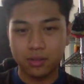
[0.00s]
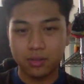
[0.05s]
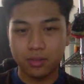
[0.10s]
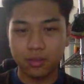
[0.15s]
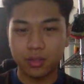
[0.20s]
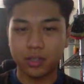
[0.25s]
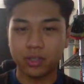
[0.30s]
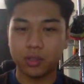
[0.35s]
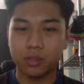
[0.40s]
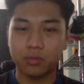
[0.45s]

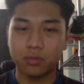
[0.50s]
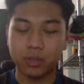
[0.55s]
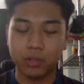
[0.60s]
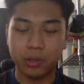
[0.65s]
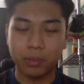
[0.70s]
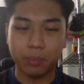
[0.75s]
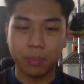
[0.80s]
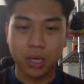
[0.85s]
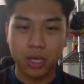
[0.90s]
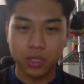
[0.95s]
like they're really
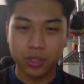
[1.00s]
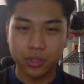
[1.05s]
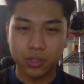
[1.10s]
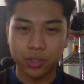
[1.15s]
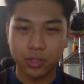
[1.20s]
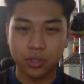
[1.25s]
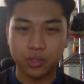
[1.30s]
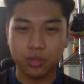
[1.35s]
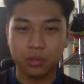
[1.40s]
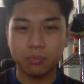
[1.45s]

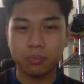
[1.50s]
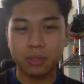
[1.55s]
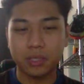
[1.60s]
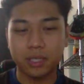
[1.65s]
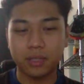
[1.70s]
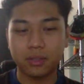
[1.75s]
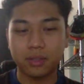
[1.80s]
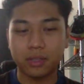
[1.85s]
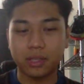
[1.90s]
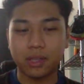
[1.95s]
macho,
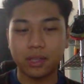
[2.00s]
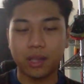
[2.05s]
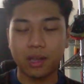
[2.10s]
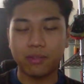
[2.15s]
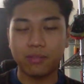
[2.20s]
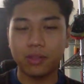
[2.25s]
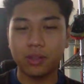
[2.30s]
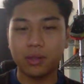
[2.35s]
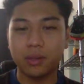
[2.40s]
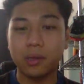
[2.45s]
pretending like they
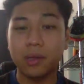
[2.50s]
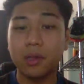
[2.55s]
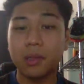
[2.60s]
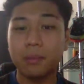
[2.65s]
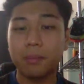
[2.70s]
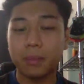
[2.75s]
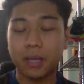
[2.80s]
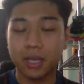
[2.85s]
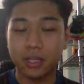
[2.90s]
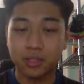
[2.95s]
have the
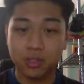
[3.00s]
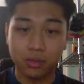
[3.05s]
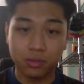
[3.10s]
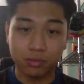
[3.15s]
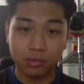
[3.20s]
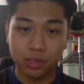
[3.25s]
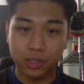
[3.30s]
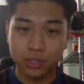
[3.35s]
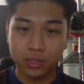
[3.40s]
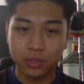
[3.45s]
pants in the
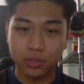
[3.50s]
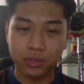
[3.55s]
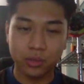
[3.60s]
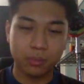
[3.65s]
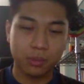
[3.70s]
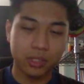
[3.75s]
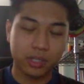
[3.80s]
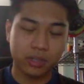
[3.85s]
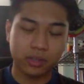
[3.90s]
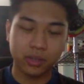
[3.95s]
relationship,
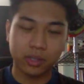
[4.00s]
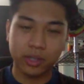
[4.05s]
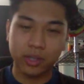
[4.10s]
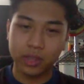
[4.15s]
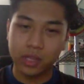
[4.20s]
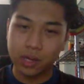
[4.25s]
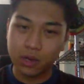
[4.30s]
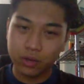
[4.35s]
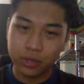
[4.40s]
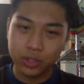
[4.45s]
pretending like
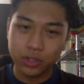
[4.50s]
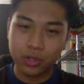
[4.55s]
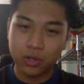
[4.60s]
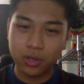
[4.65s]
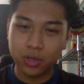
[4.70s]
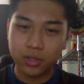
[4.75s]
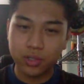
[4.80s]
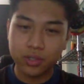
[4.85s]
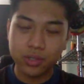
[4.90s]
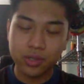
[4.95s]
they're in
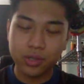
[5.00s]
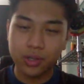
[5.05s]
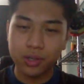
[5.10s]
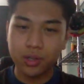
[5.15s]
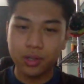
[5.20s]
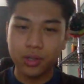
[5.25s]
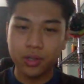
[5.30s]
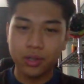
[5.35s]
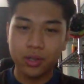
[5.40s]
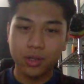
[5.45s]
charge,
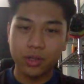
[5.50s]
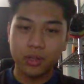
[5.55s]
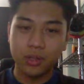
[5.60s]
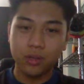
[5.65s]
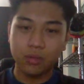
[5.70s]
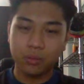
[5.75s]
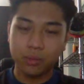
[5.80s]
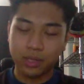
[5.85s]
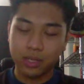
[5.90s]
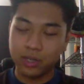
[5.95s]

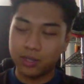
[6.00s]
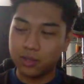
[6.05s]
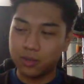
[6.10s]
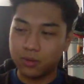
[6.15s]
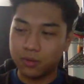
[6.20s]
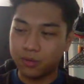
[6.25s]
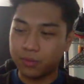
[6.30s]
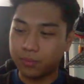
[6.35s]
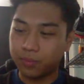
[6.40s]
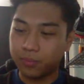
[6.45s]
when
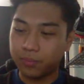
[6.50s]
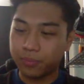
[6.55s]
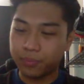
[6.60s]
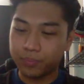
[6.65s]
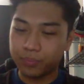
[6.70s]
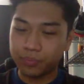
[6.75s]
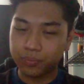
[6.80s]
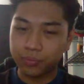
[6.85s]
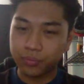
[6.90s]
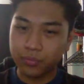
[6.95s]
in
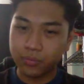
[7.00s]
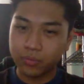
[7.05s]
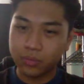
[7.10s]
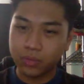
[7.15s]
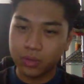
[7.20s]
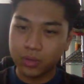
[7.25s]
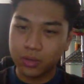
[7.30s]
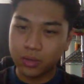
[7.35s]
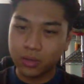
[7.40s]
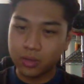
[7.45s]

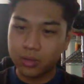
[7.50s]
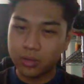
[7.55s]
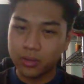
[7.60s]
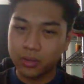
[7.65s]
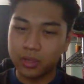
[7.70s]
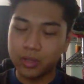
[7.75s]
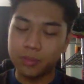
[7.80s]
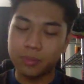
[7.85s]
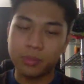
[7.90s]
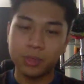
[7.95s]

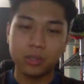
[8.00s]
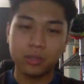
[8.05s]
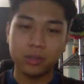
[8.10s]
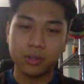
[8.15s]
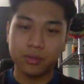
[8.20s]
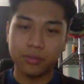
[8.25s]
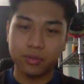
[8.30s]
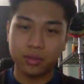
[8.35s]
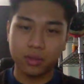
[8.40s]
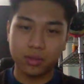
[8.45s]
the middle
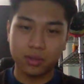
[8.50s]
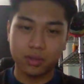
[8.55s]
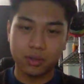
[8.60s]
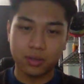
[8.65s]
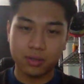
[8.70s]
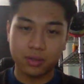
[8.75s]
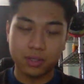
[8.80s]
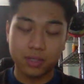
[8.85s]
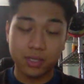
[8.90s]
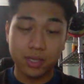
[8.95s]
of the
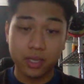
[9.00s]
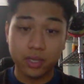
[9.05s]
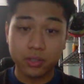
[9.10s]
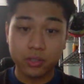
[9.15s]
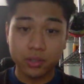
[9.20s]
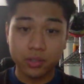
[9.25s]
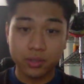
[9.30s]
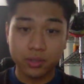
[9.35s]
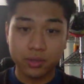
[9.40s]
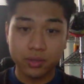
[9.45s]

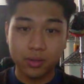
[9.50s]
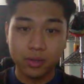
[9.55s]
sketch,